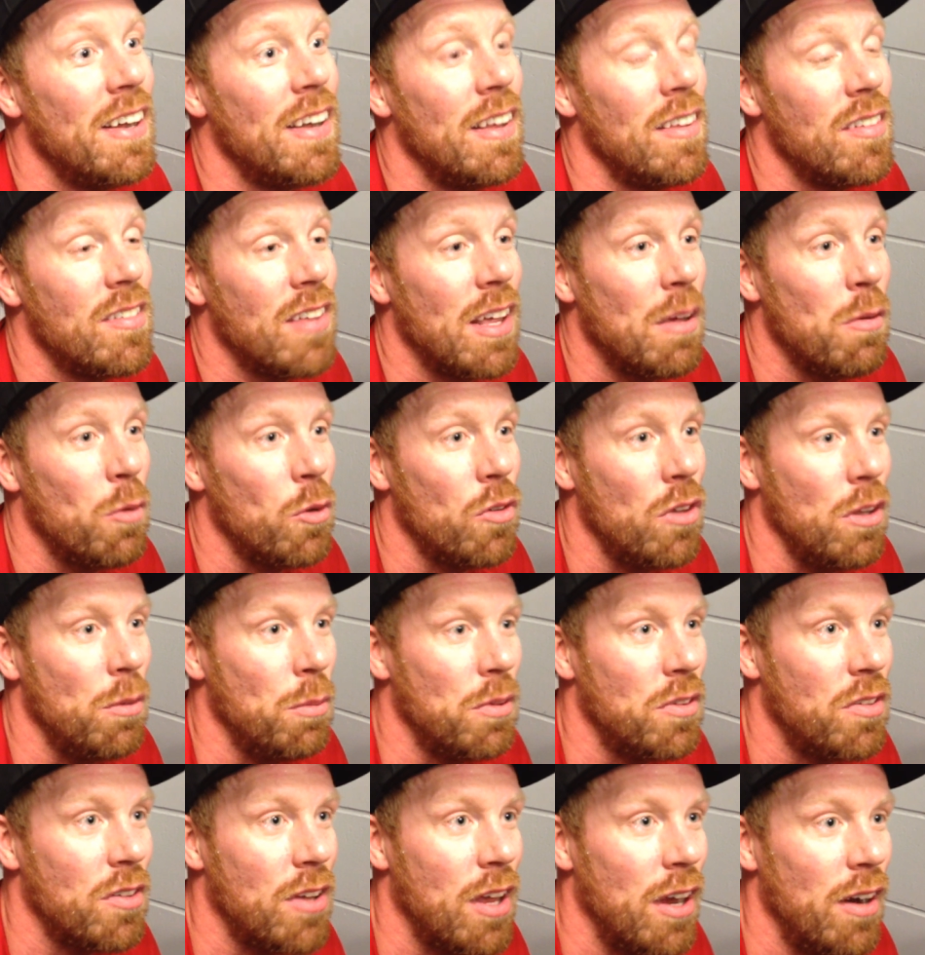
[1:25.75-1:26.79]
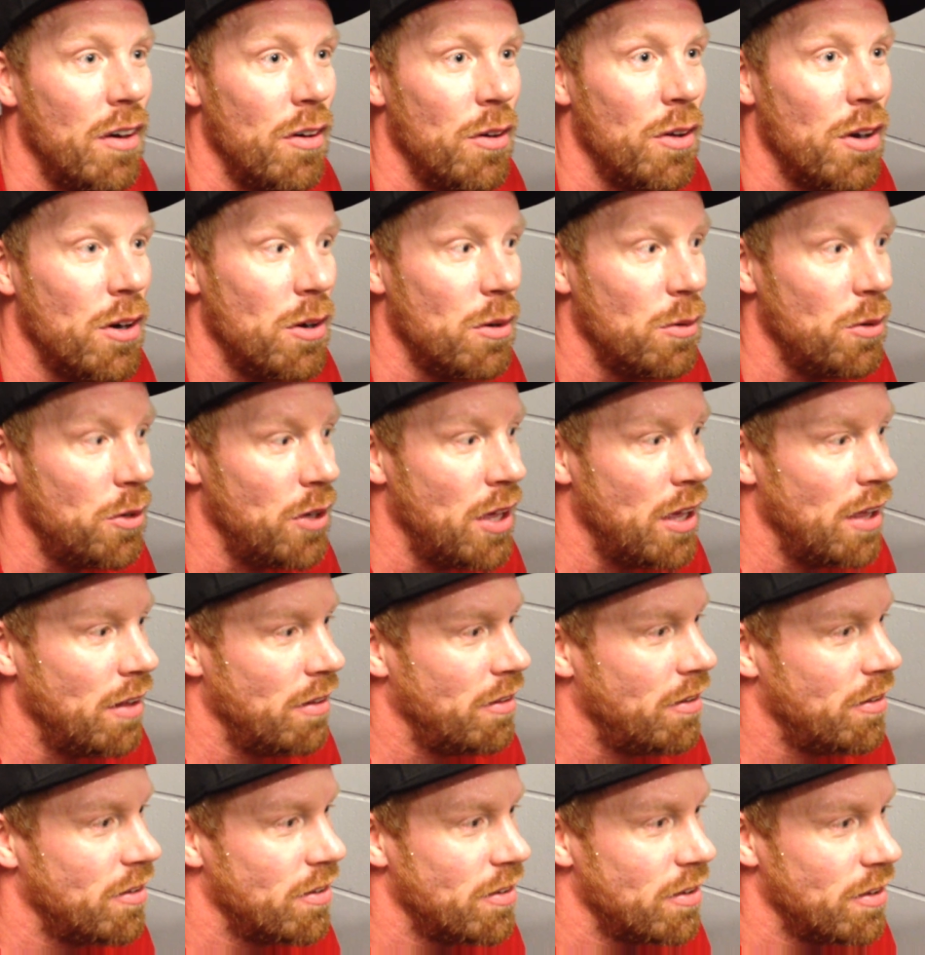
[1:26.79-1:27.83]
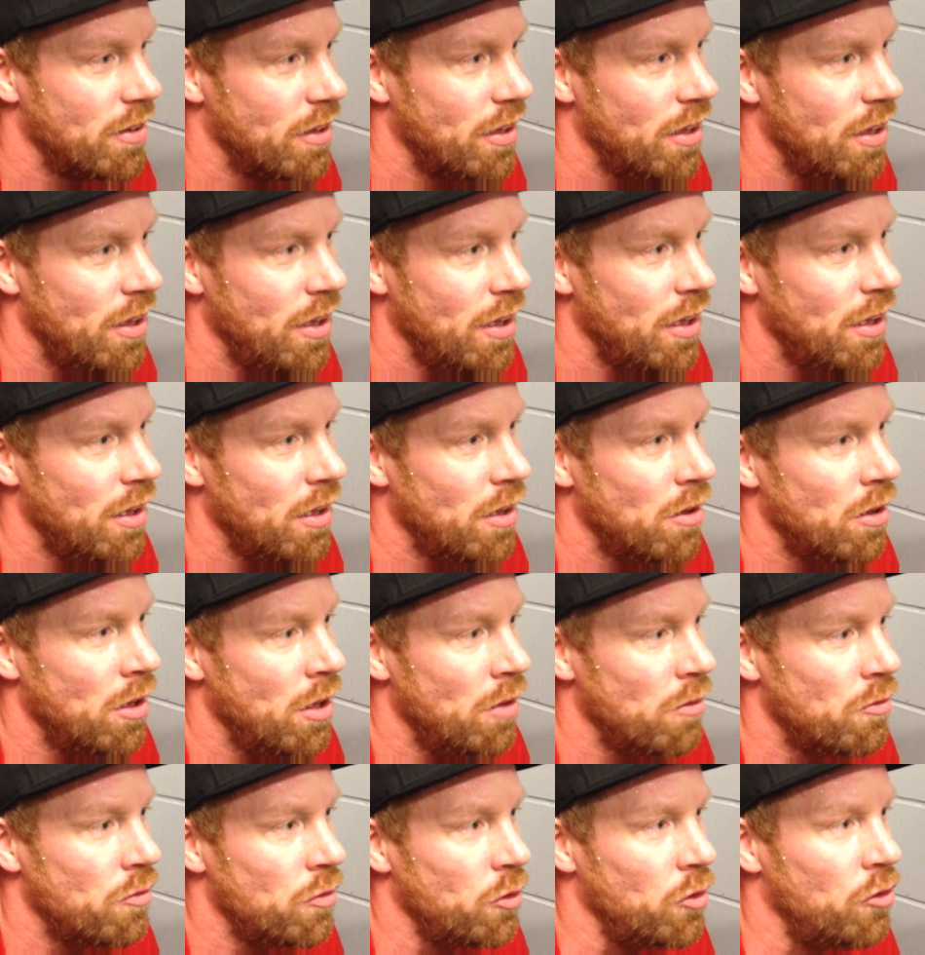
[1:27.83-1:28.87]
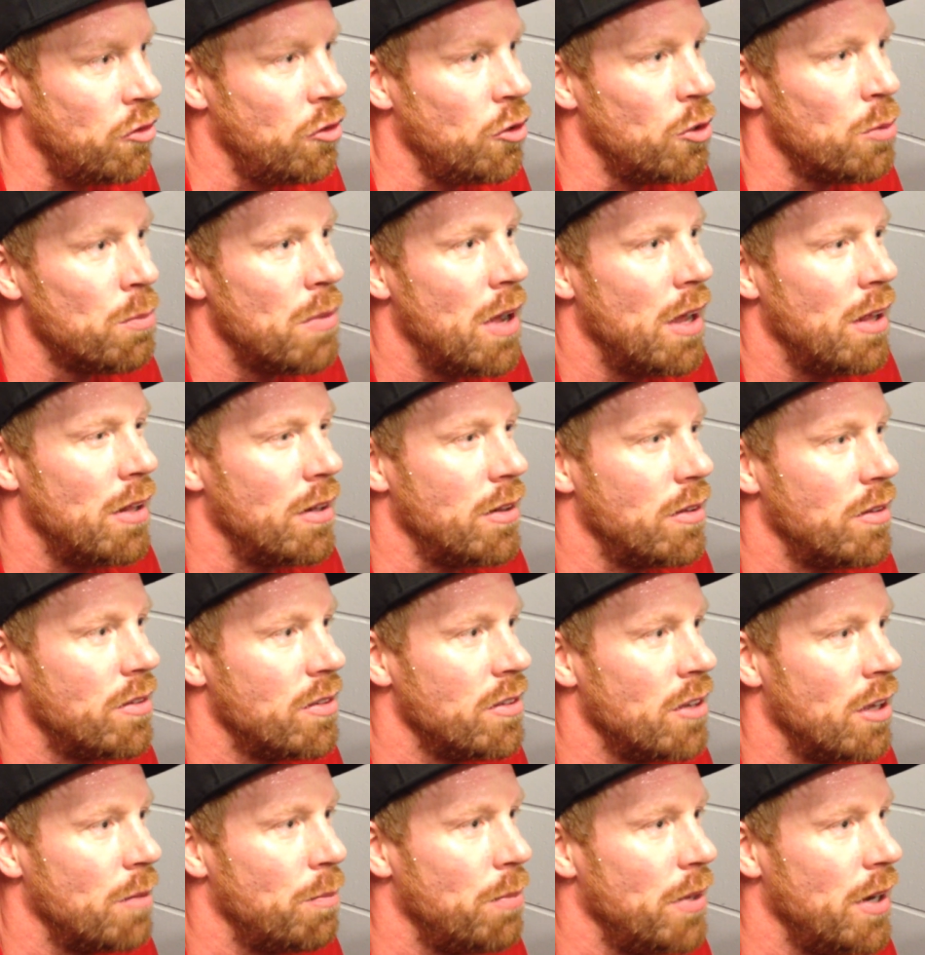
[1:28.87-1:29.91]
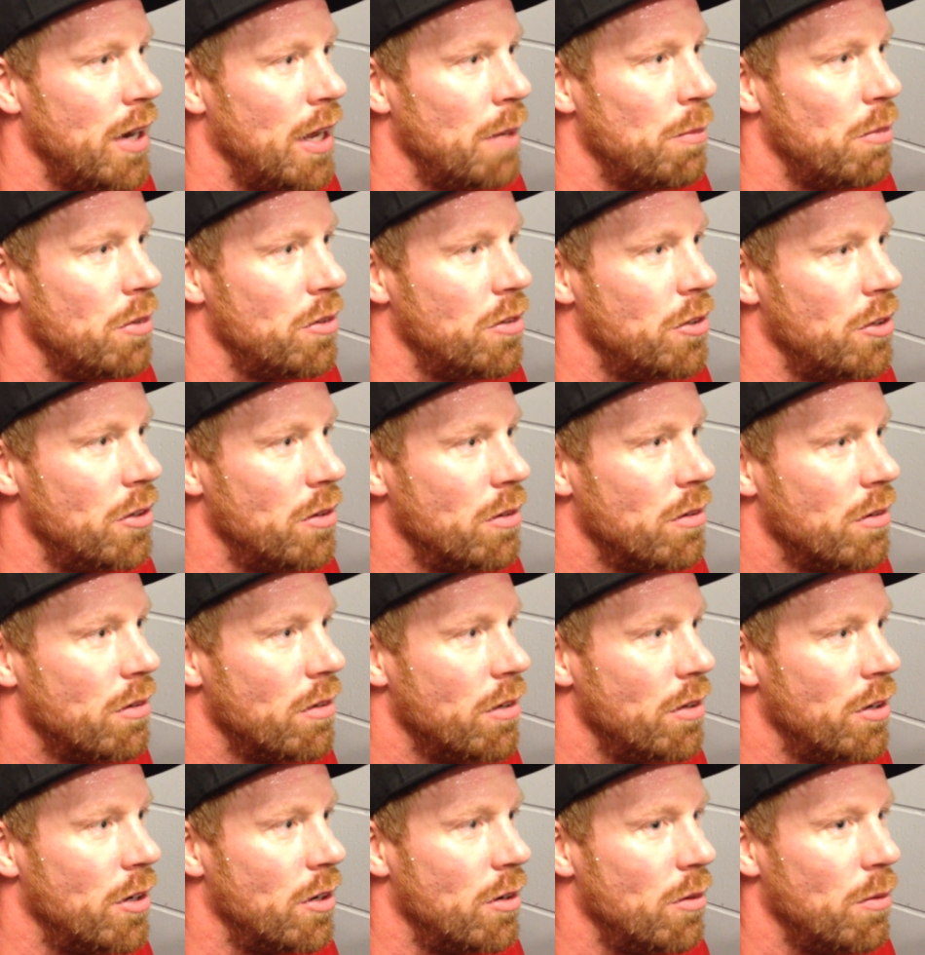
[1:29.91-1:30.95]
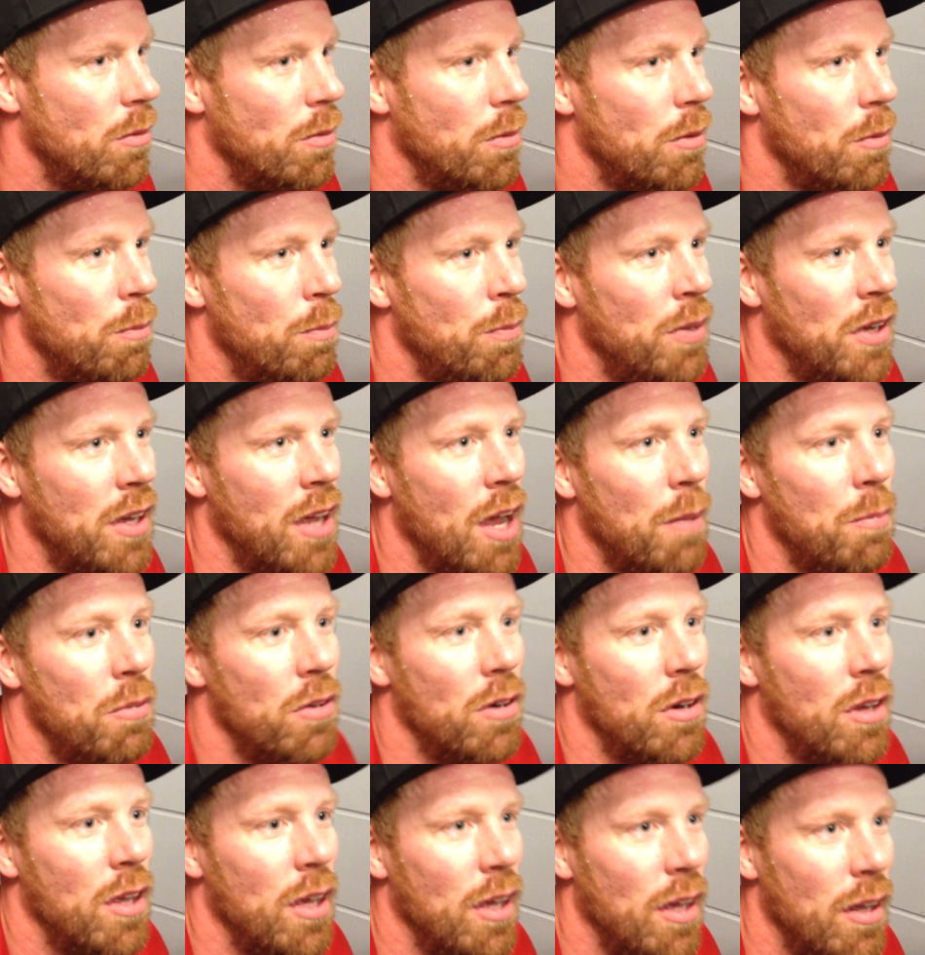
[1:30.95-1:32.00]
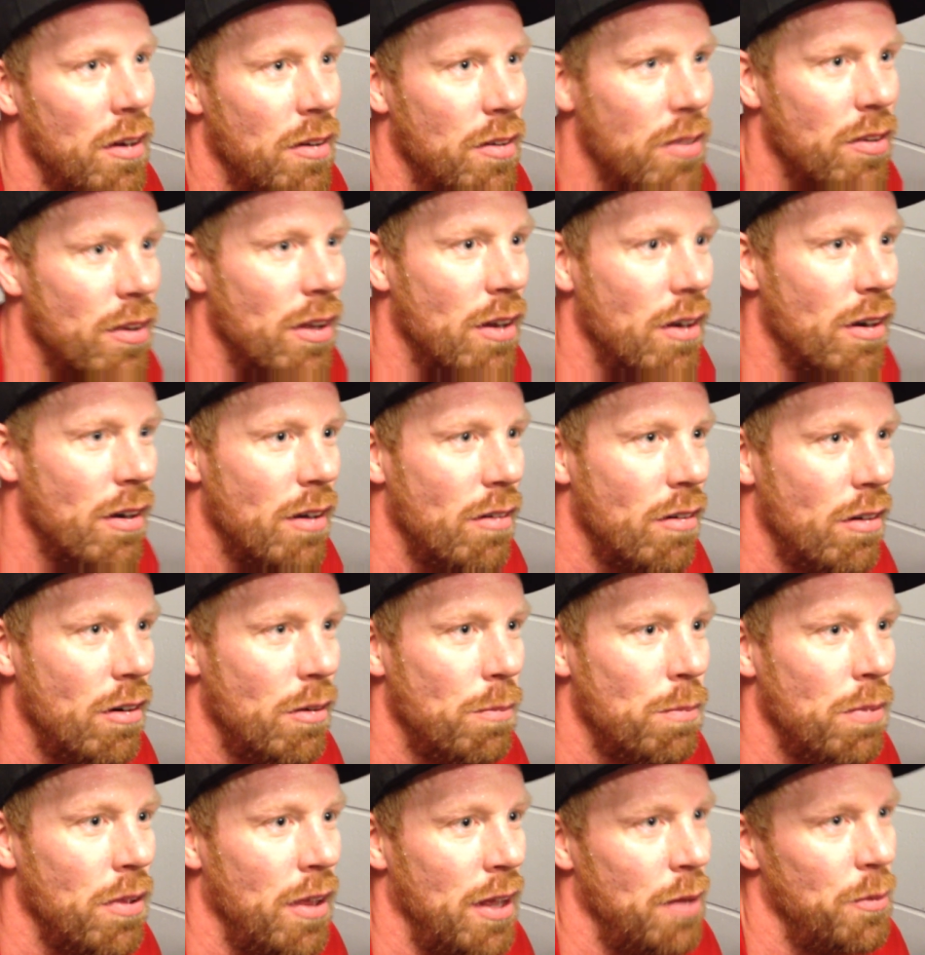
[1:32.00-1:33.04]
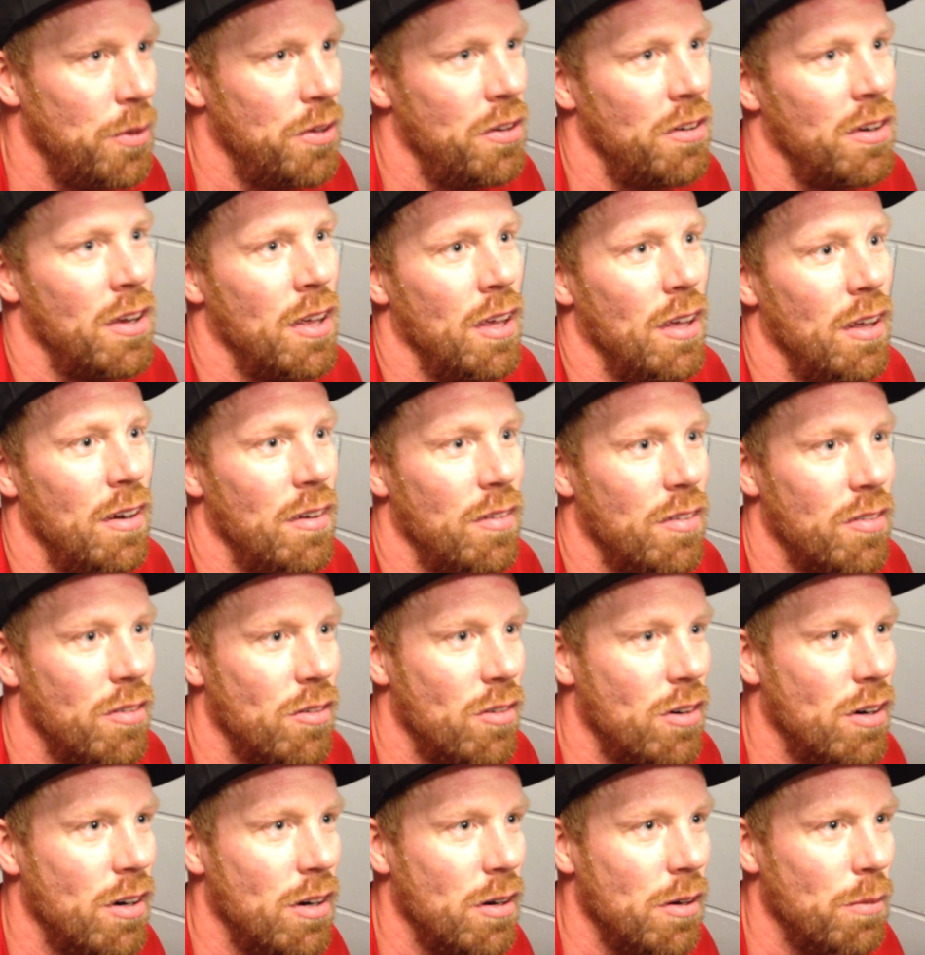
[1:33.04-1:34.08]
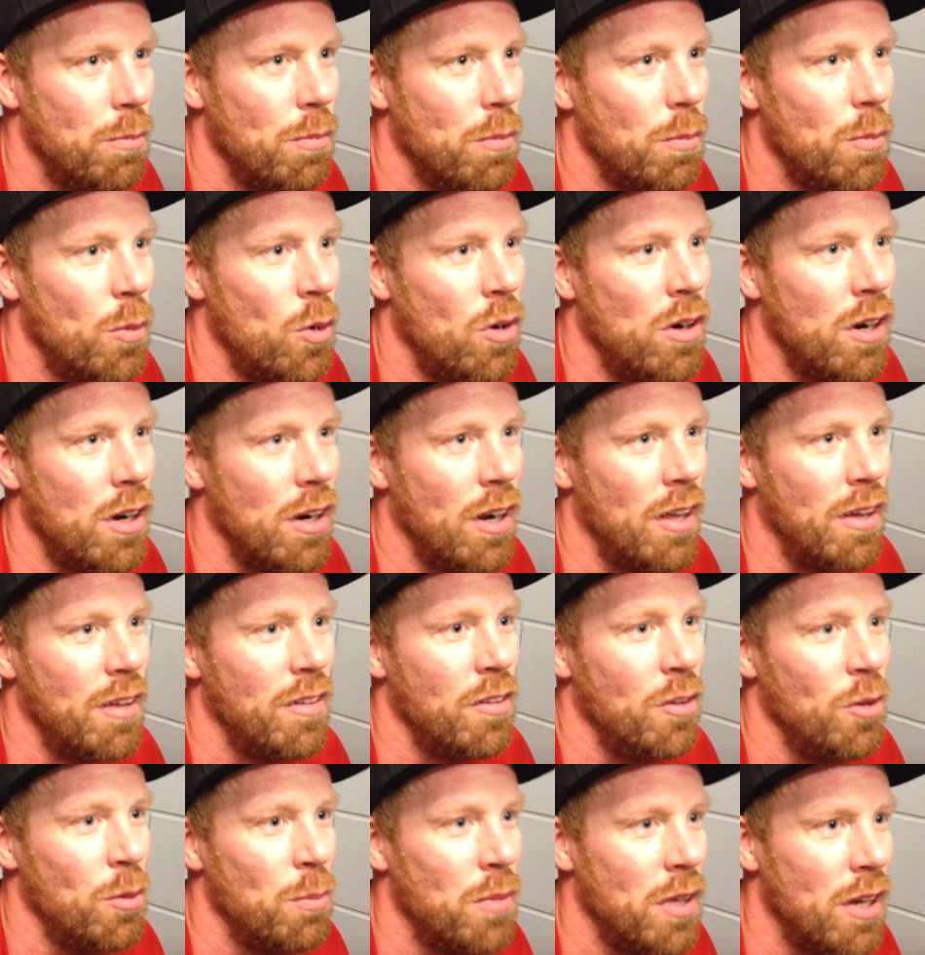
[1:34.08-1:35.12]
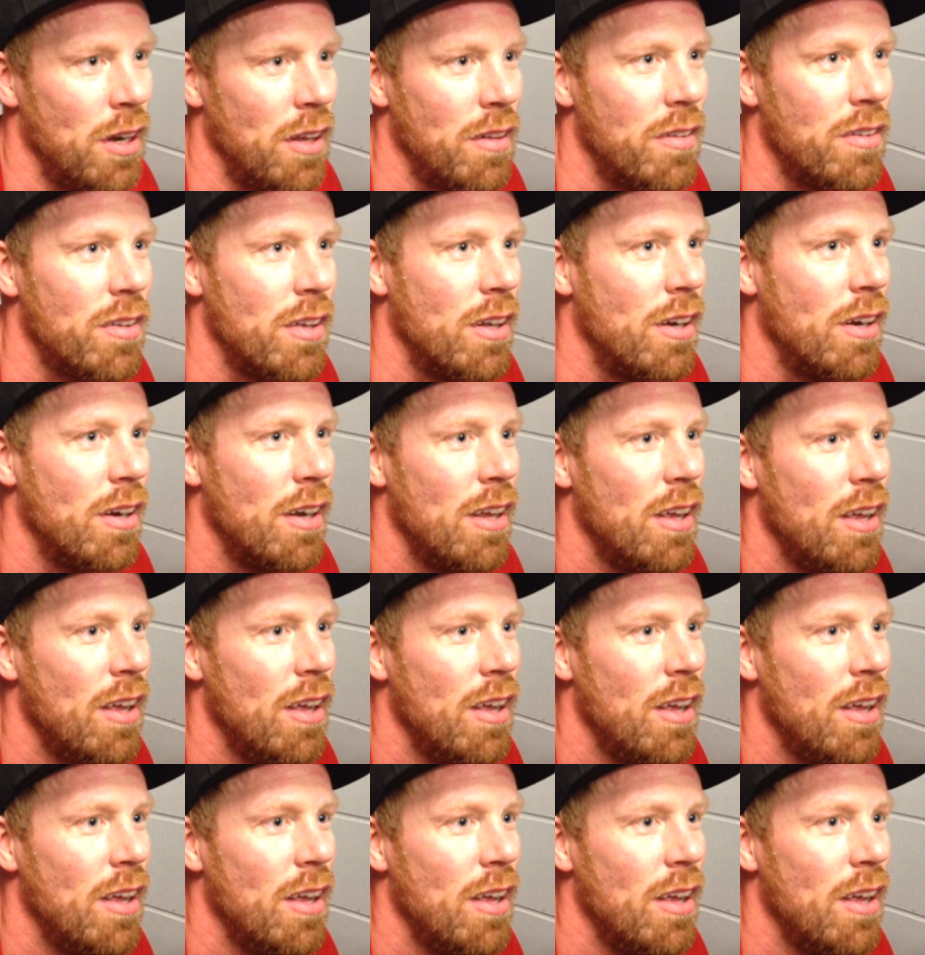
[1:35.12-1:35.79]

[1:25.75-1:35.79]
this time was a little bit scary, you know, you can't, for two months not being able to, you know, pick up your kids and, or play with your kids or more than like two minutes. And